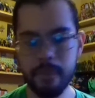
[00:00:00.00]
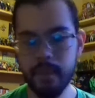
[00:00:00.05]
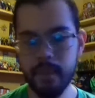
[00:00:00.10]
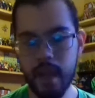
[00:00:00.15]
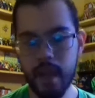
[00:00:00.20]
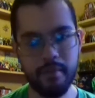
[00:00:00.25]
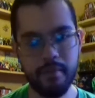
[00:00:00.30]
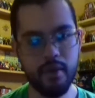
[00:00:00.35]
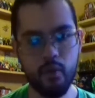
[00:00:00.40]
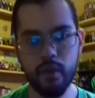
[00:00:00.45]

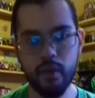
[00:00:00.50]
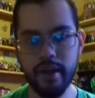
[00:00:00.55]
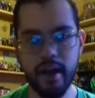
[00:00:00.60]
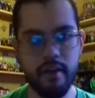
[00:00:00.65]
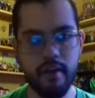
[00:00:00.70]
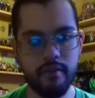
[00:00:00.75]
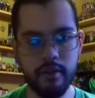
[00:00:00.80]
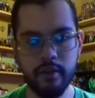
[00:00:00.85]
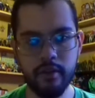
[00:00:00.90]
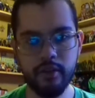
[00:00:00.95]
I mean,
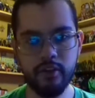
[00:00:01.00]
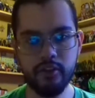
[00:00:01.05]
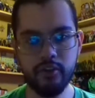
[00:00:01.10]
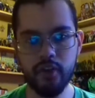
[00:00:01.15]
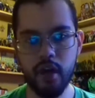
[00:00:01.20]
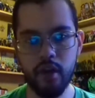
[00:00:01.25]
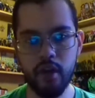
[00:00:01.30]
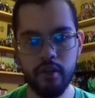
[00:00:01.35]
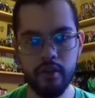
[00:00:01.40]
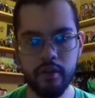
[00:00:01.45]
whatever. There's
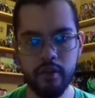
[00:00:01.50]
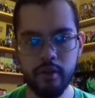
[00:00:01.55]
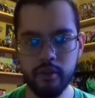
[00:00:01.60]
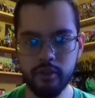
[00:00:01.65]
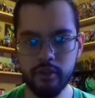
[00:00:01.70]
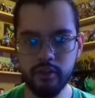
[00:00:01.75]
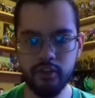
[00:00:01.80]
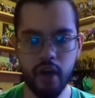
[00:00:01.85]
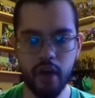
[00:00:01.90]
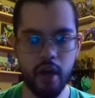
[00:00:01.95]

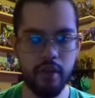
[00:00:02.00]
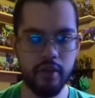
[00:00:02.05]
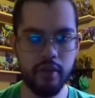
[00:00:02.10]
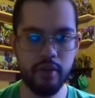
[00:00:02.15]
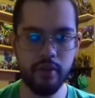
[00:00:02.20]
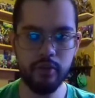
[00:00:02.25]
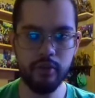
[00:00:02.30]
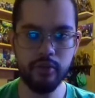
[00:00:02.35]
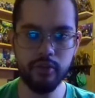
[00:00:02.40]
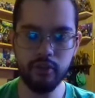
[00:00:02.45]

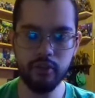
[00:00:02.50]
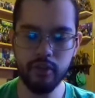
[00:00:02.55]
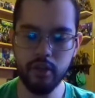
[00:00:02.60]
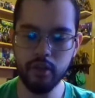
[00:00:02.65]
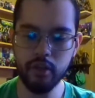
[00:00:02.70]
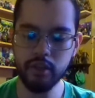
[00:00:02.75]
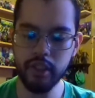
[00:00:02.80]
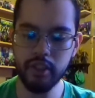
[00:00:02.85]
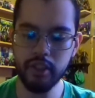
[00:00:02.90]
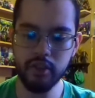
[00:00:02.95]
others
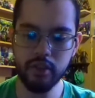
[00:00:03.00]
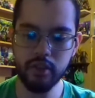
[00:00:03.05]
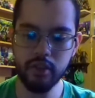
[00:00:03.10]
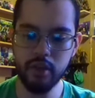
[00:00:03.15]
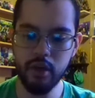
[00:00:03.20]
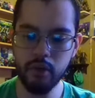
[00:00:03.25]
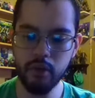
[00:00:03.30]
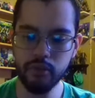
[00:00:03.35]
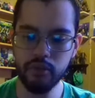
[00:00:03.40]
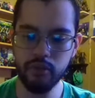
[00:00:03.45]
that you could
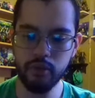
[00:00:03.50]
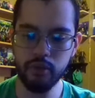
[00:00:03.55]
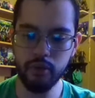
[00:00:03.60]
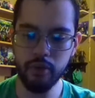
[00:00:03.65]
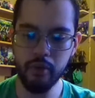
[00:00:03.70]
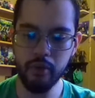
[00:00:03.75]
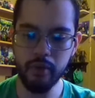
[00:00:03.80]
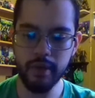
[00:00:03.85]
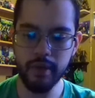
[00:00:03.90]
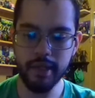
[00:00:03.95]
go
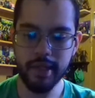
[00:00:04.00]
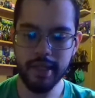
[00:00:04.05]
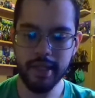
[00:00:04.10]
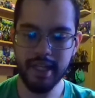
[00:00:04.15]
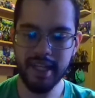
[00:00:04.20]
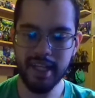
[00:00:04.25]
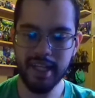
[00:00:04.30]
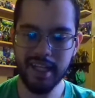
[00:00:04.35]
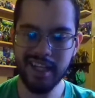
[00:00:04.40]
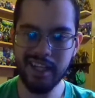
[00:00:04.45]
to,
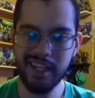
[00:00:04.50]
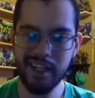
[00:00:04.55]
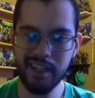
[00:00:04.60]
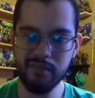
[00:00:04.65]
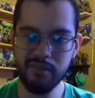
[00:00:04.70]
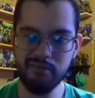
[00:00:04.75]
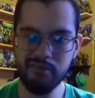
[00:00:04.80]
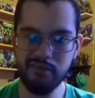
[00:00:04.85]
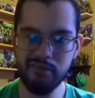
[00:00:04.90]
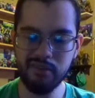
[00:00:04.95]

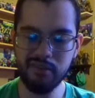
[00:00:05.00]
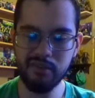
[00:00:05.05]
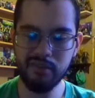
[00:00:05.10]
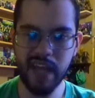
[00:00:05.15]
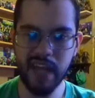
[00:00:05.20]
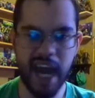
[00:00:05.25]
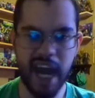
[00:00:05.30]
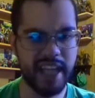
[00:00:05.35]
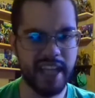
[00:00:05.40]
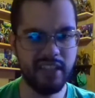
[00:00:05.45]

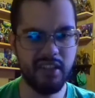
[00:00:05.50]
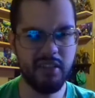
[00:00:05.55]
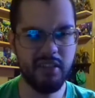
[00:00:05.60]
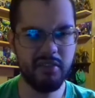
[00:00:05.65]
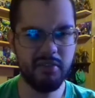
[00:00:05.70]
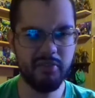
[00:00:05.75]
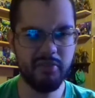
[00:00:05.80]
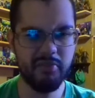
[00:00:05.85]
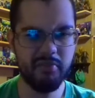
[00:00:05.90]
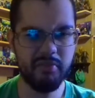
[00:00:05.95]
kind
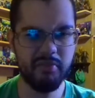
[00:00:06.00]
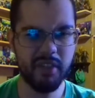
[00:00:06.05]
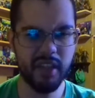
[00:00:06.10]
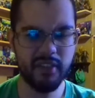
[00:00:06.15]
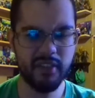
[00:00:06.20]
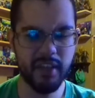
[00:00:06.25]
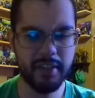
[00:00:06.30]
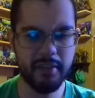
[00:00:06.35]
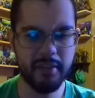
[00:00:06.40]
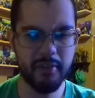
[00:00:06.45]
of,
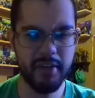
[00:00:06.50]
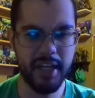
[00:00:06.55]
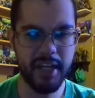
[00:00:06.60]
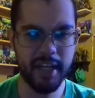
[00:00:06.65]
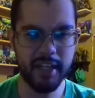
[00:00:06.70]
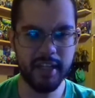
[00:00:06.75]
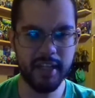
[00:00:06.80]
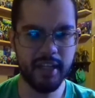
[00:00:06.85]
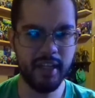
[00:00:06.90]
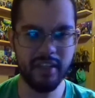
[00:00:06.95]
because I know
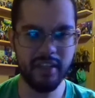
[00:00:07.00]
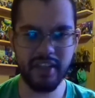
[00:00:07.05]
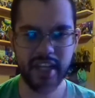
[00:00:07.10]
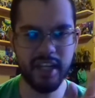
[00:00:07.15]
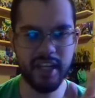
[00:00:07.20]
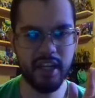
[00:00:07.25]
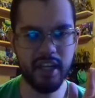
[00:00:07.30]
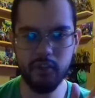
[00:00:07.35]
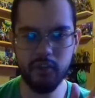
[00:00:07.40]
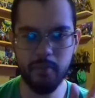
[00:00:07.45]

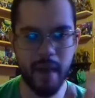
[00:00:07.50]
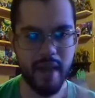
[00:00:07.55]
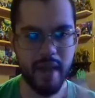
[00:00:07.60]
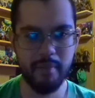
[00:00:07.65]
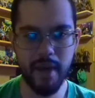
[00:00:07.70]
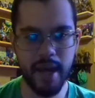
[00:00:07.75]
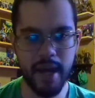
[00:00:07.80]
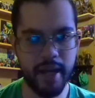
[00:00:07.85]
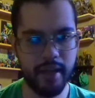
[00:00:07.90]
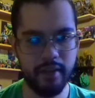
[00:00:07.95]
NECA's
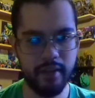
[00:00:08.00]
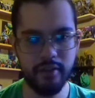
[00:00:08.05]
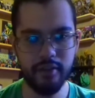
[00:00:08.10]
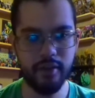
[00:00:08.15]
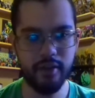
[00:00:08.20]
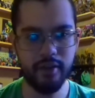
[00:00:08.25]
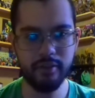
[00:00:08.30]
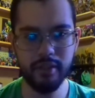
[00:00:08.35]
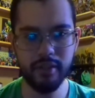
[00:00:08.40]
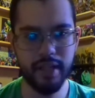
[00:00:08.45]
bye-bye. They're
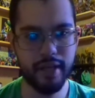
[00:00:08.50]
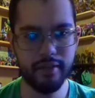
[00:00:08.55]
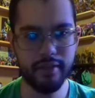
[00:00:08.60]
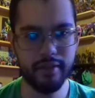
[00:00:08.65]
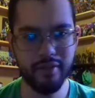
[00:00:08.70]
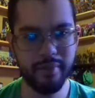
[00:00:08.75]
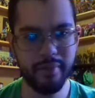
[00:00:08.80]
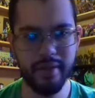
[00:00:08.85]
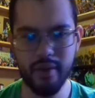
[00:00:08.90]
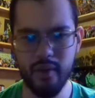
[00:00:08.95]
not
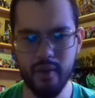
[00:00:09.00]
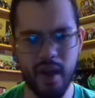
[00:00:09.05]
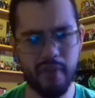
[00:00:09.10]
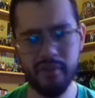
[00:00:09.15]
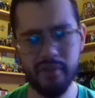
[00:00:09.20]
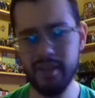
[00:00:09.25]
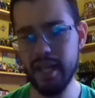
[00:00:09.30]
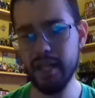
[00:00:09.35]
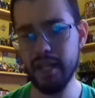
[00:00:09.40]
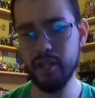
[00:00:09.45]
going to be
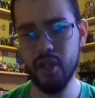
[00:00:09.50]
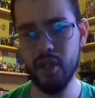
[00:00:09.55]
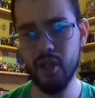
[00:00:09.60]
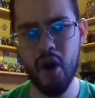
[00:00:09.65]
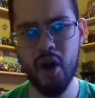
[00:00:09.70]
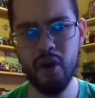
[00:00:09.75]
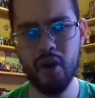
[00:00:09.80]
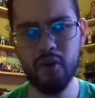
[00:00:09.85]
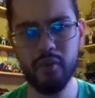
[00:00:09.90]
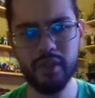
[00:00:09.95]
around for that
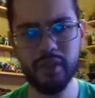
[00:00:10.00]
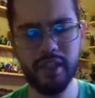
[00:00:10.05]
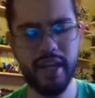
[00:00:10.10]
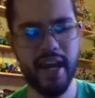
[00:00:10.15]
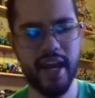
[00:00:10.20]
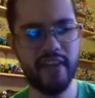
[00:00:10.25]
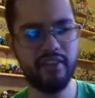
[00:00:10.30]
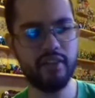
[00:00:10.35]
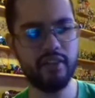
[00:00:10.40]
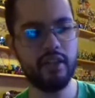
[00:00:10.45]
long with the
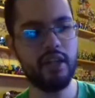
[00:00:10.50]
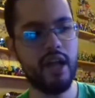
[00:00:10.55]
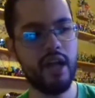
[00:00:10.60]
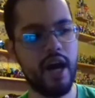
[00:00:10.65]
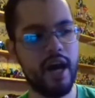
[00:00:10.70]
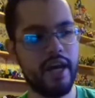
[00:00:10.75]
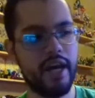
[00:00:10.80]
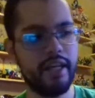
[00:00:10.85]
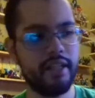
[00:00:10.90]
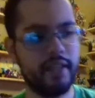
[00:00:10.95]
Godzilla
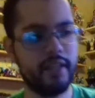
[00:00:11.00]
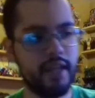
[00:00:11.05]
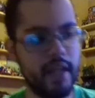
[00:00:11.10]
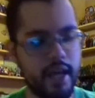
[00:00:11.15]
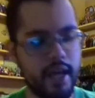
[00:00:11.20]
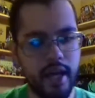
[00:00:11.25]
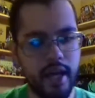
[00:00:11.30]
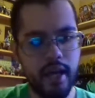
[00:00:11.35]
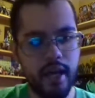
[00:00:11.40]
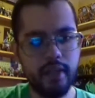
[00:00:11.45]
line.
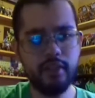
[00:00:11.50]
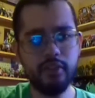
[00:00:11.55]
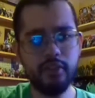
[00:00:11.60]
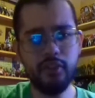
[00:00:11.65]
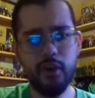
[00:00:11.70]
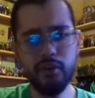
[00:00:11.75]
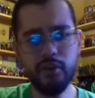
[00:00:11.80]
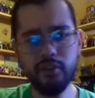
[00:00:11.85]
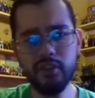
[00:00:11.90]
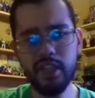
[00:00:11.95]
There's
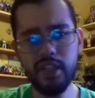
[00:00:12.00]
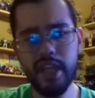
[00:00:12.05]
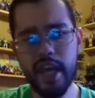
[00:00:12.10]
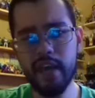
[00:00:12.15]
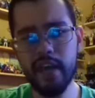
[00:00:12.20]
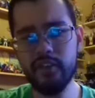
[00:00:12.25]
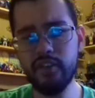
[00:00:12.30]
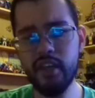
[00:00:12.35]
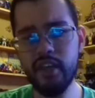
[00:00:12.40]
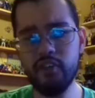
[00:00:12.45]
also the
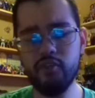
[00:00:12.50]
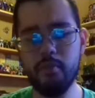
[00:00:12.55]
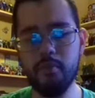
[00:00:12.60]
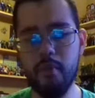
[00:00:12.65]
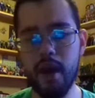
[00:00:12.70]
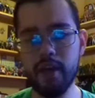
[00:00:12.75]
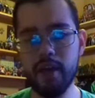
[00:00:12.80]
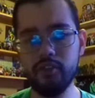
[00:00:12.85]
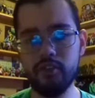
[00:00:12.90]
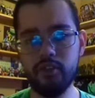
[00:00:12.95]
SH
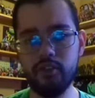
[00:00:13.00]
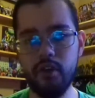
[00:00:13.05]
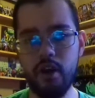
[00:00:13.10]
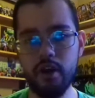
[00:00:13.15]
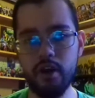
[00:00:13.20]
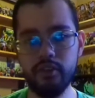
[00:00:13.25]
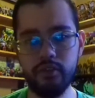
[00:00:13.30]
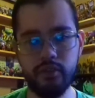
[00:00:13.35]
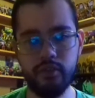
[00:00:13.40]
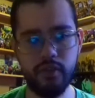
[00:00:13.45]
Monster
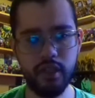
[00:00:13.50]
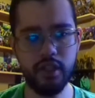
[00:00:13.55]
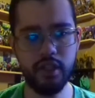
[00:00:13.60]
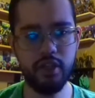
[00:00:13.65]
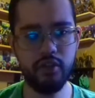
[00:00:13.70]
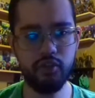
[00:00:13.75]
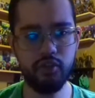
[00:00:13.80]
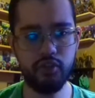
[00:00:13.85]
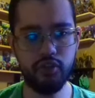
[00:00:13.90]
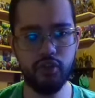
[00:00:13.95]
Arts
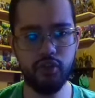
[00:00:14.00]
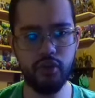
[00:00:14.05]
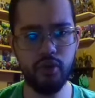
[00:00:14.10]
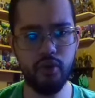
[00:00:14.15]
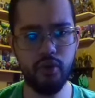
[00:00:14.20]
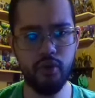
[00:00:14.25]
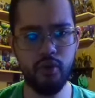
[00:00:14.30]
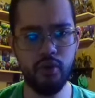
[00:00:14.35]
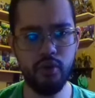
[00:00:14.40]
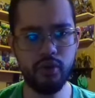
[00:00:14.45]
figures
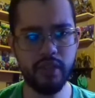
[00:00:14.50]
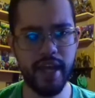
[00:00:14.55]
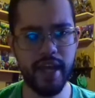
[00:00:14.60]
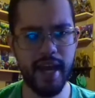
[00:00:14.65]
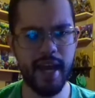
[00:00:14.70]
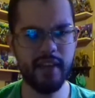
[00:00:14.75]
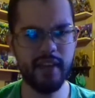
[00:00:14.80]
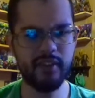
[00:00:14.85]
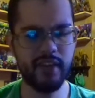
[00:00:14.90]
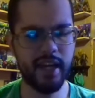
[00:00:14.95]
too that
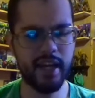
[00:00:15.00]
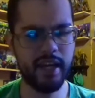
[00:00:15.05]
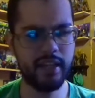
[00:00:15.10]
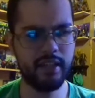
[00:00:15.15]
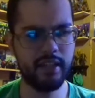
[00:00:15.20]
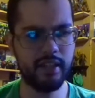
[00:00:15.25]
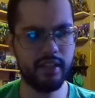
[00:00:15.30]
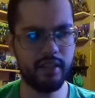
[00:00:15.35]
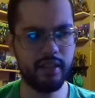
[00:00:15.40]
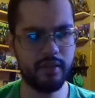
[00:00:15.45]
has
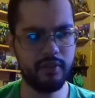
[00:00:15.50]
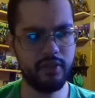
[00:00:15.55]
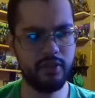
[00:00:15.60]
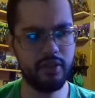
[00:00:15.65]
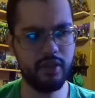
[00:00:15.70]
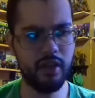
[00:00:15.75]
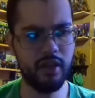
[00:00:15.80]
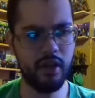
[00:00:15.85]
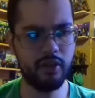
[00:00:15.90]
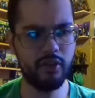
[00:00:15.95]
kind
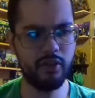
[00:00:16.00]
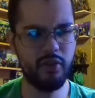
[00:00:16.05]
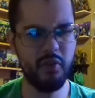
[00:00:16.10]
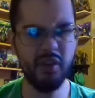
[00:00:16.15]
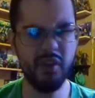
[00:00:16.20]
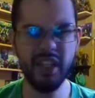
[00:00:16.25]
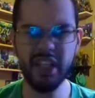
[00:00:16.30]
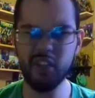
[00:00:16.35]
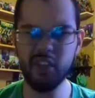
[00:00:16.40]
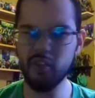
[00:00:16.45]
of, they're
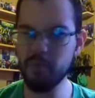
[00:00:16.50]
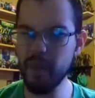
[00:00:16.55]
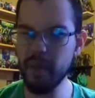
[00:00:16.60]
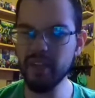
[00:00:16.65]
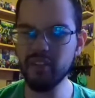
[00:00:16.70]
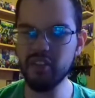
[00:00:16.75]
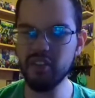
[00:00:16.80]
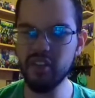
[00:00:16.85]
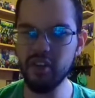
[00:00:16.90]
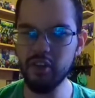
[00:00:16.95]
really
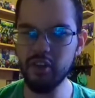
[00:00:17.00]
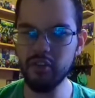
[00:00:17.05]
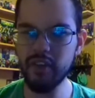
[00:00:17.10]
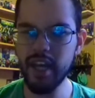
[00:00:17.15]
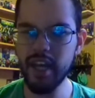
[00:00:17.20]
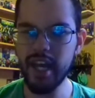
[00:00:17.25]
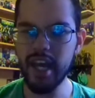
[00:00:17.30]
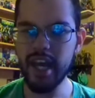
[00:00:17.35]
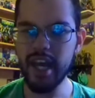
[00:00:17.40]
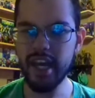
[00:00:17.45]
expensive,
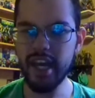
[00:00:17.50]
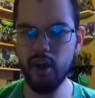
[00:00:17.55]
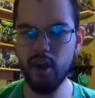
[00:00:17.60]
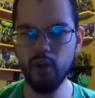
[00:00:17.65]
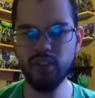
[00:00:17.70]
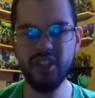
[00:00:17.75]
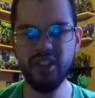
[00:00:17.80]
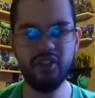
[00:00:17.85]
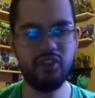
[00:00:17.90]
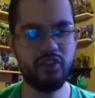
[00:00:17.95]
and
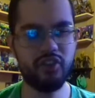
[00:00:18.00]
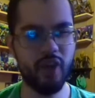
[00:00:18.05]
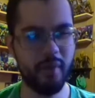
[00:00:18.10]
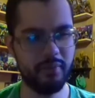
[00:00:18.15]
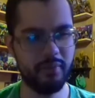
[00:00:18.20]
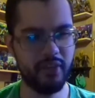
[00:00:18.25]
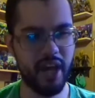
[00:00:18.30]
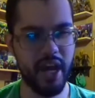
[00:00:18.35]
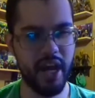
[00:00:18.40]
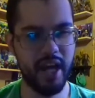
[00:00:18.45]
only
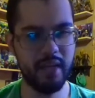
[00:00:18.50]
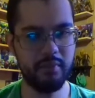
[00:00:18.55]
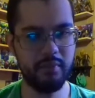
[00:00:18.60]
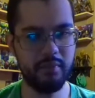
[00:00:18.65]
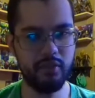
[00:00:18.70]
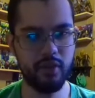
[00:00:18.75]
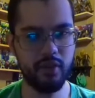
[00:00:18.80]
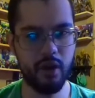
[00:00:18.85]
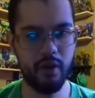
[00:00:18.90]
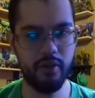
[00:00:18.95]

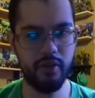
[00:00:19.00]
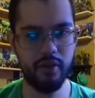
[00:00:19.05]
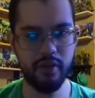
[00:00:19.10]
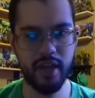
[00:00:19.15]
sometimes are their